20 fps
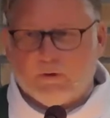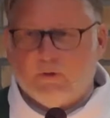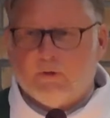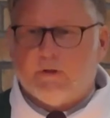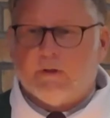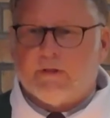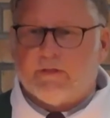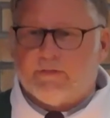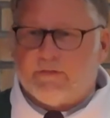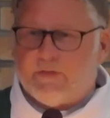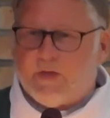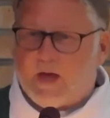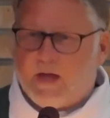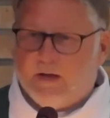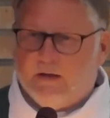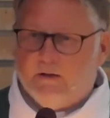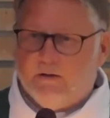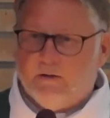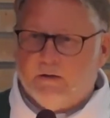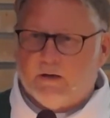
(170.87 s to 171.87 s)
heard a
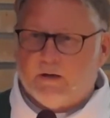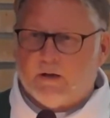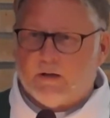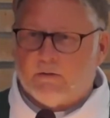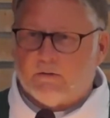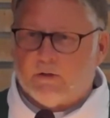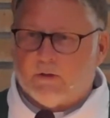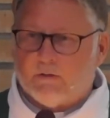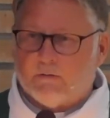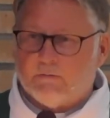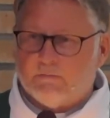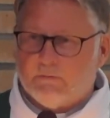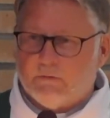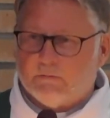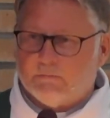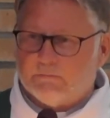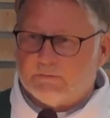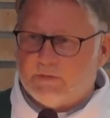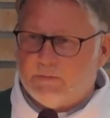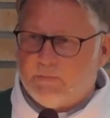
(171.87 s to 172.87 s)
thud, and I thought,
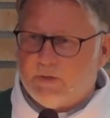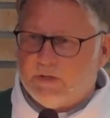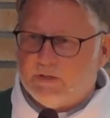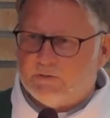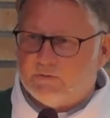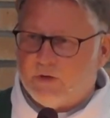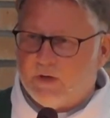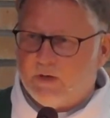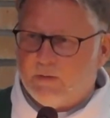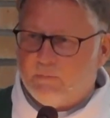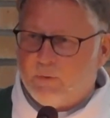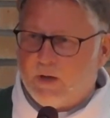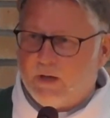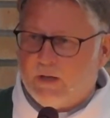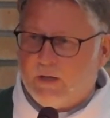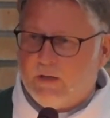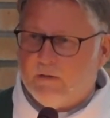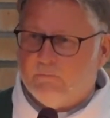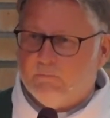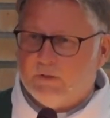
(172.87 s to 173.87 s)
oh, somebody's trying to
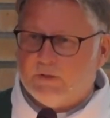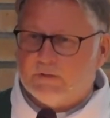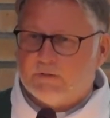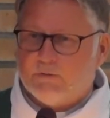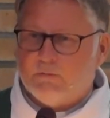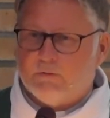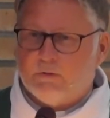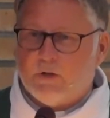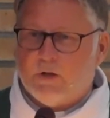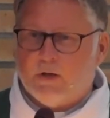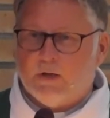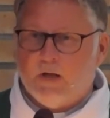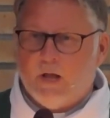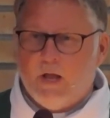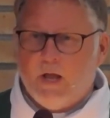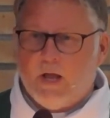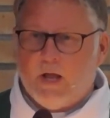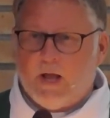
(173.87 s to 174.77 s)
break in. What's going on?